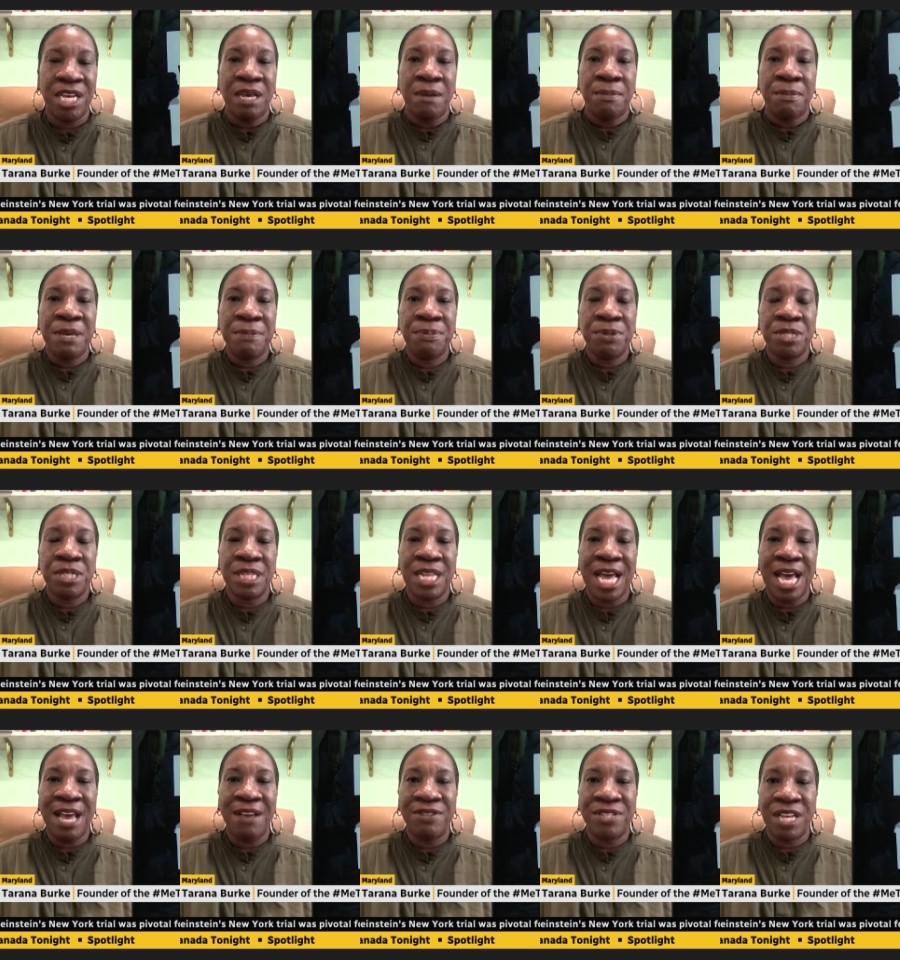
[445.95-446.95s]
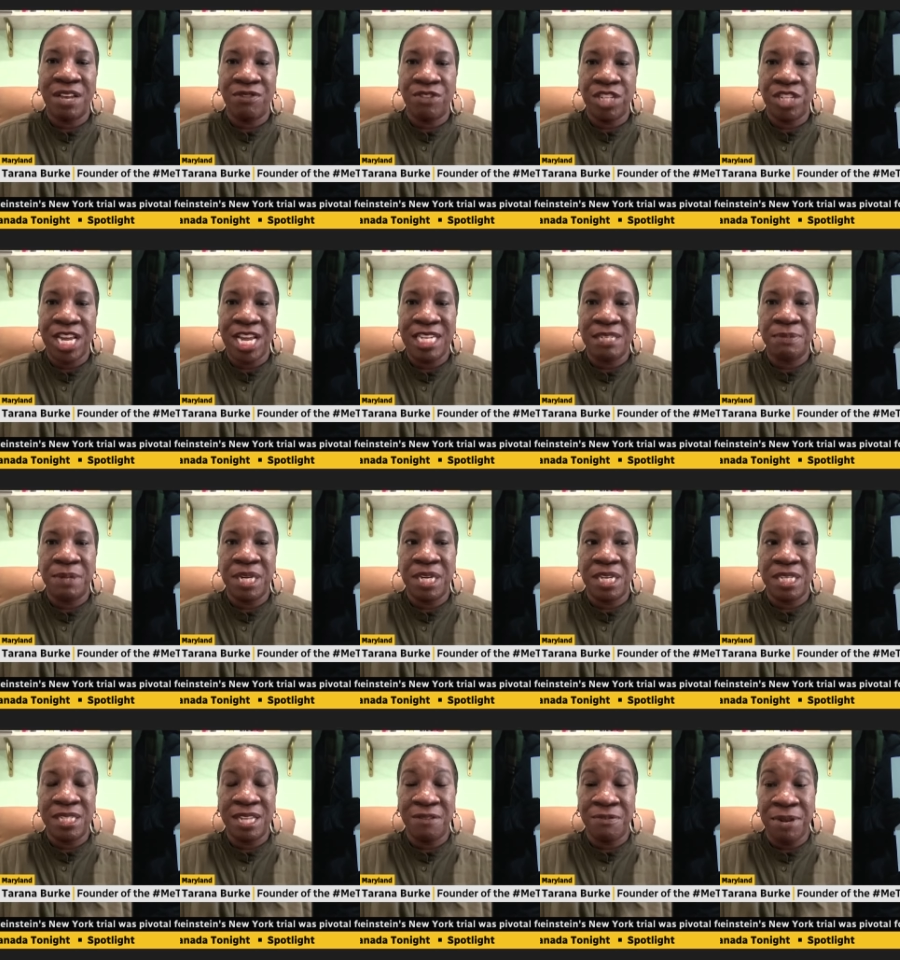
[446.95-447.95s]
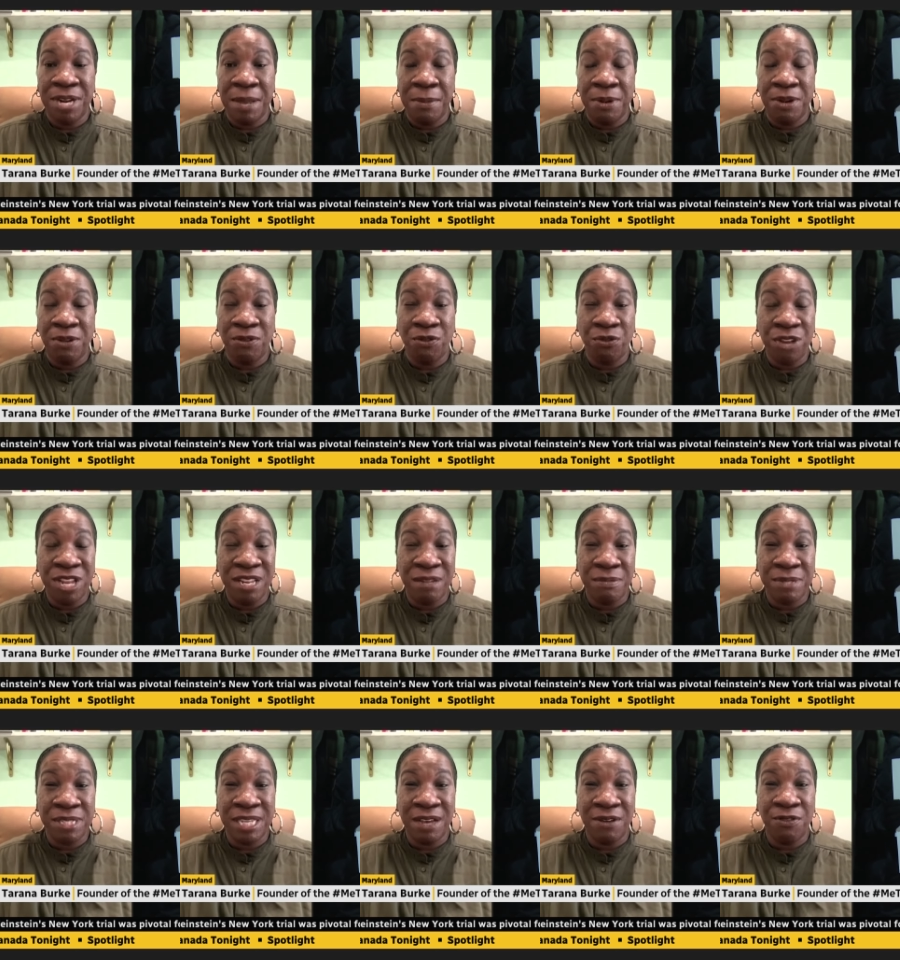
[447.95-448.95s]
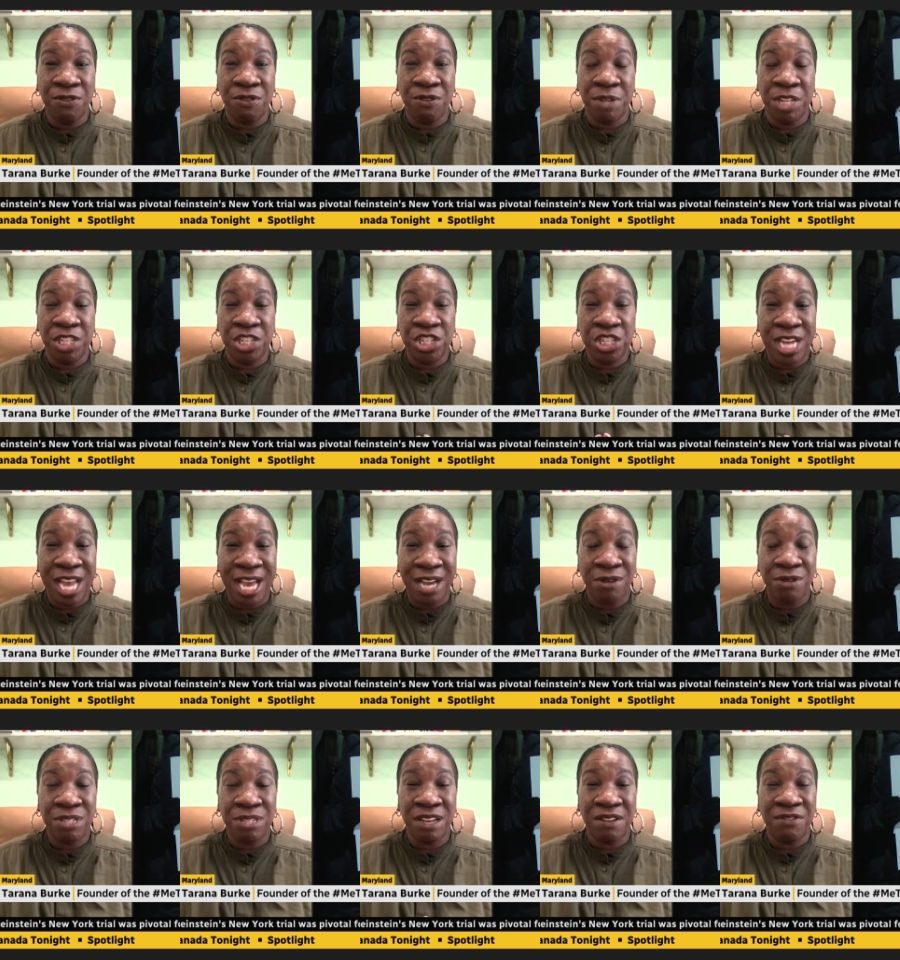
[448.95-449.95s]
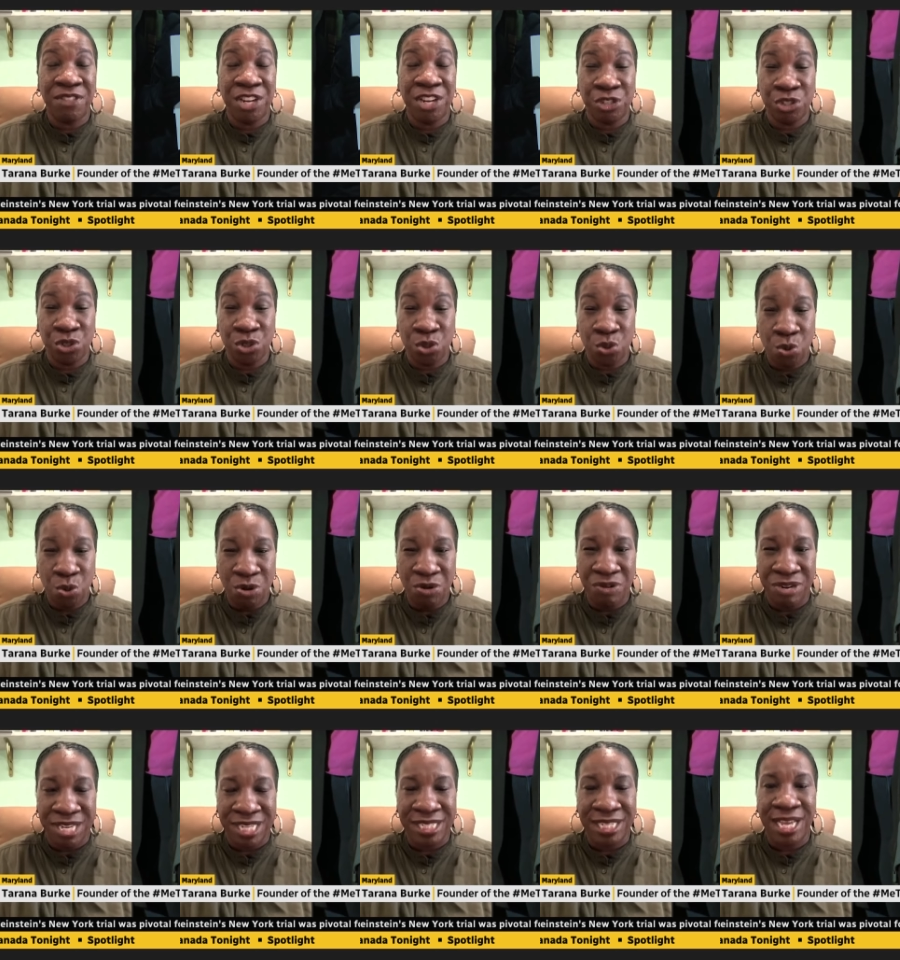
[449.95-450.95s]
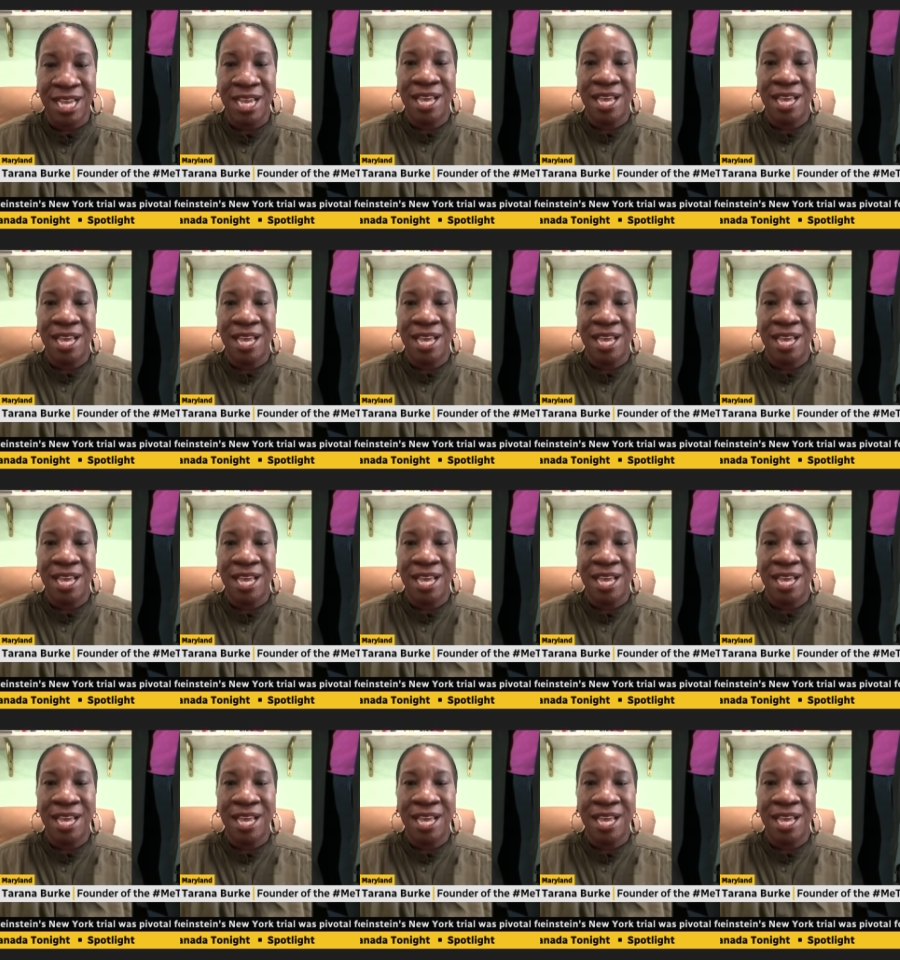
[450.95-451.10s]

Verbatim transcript: People's lives have changed because they've been able to free themselves from the shackles of their stories.